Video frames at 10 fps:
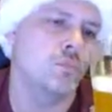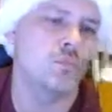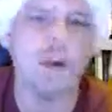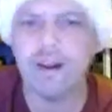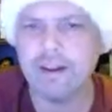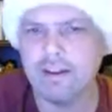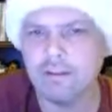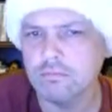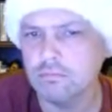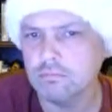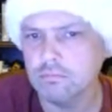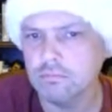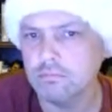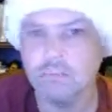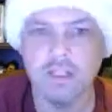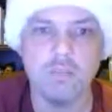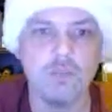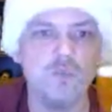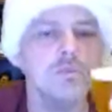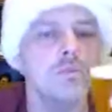rye than I'm
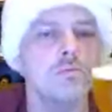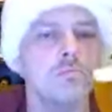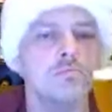used to.